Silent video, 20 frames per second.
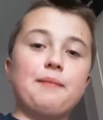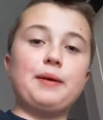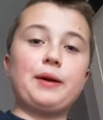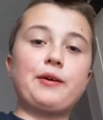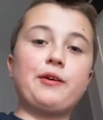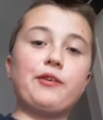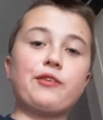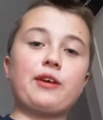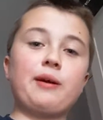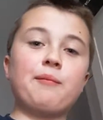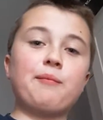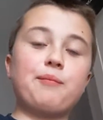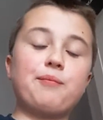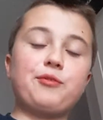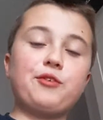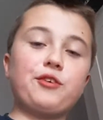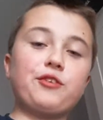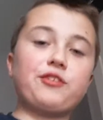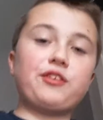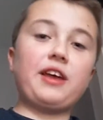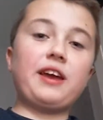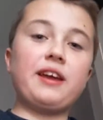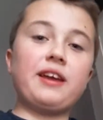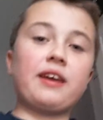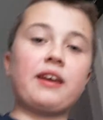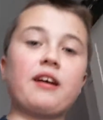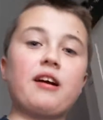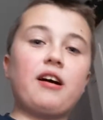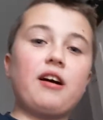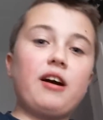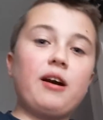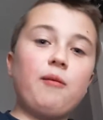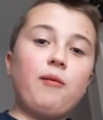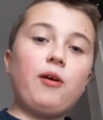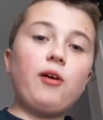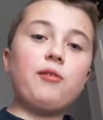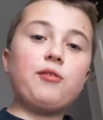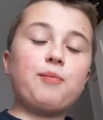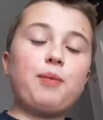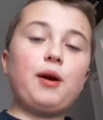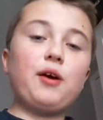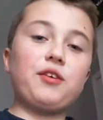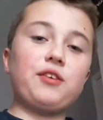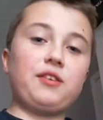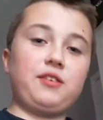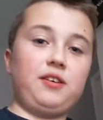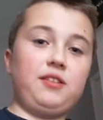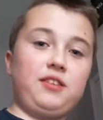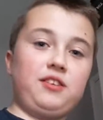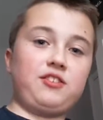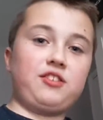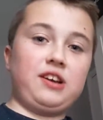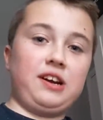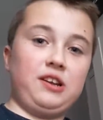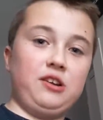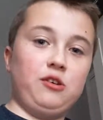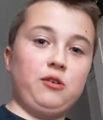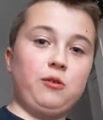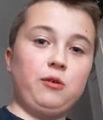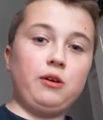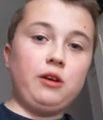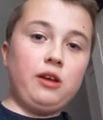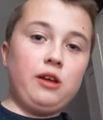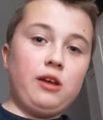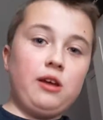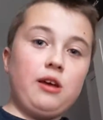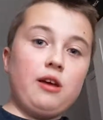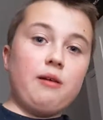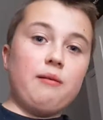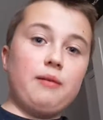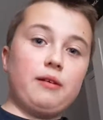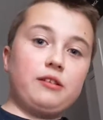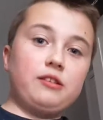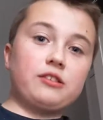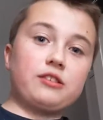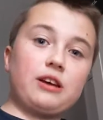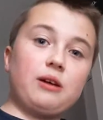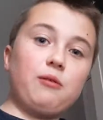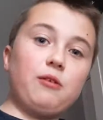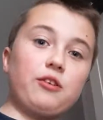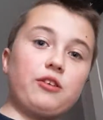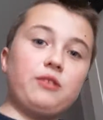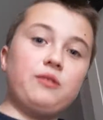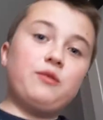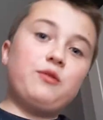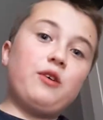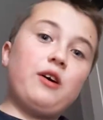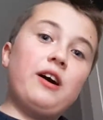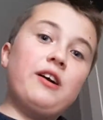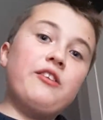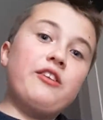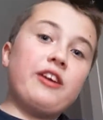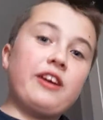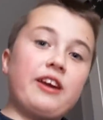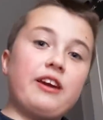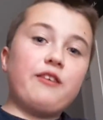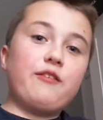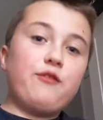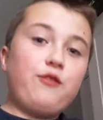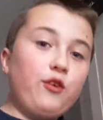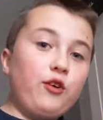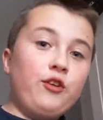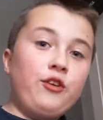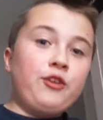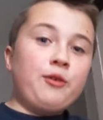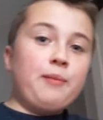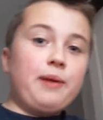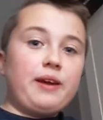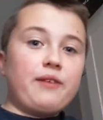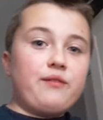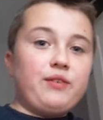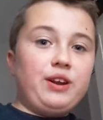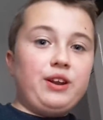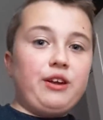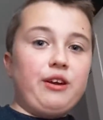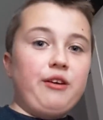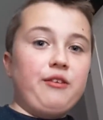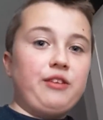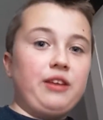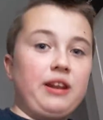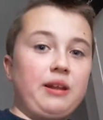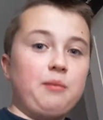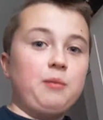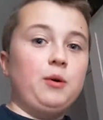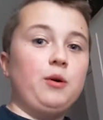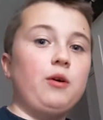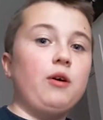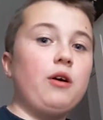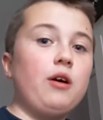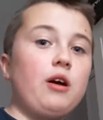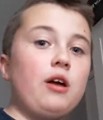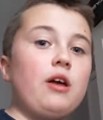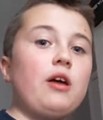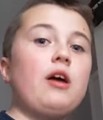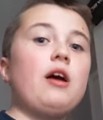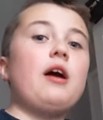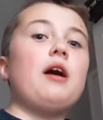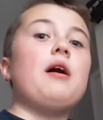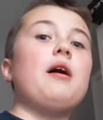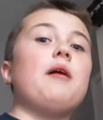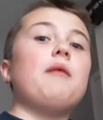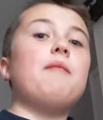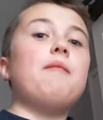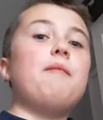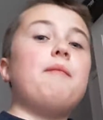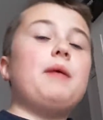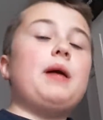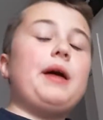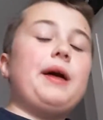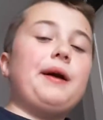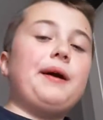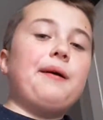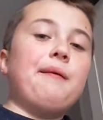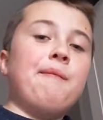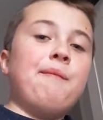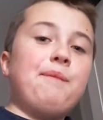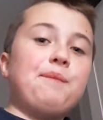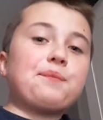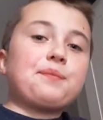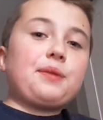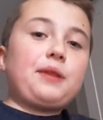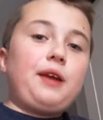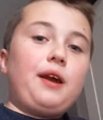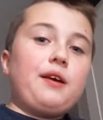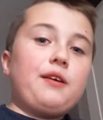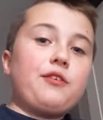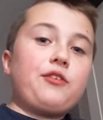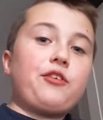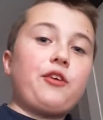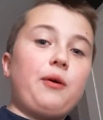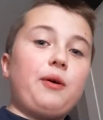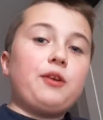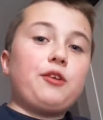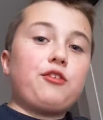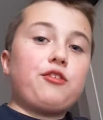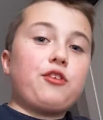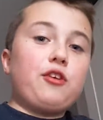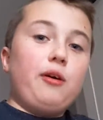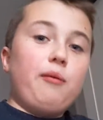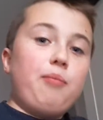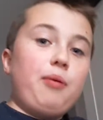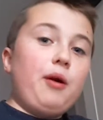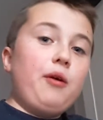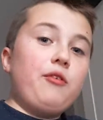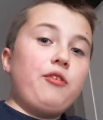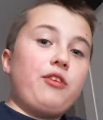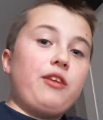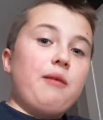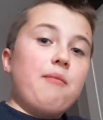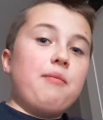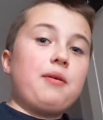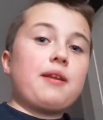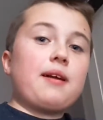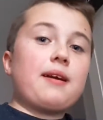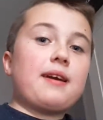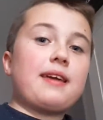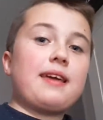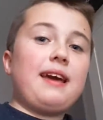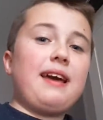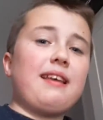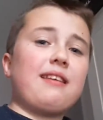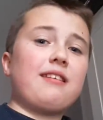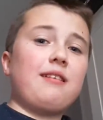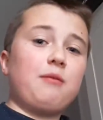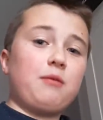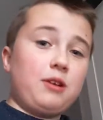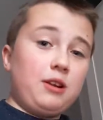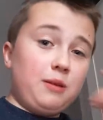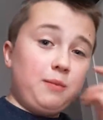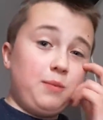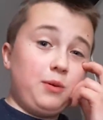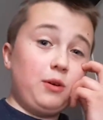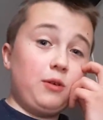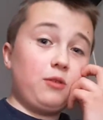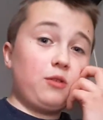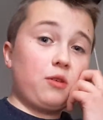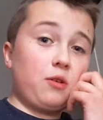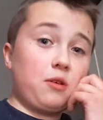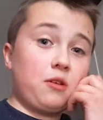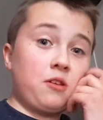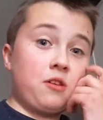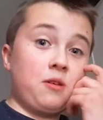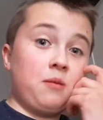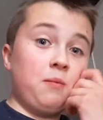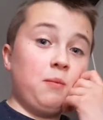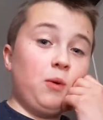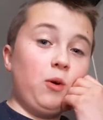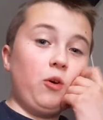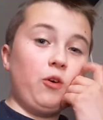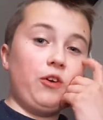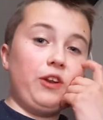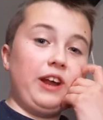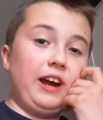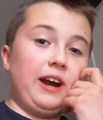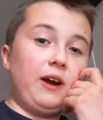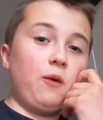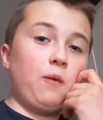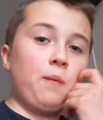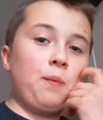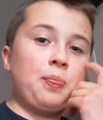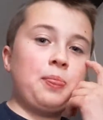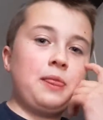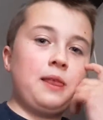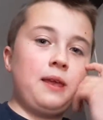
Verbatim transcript: because I'm just saying I weren't posting on this channel because I wasn't finding it fun to make videos anymore. Um, so I just stopped posting. But I guess I'm gonna post some more now.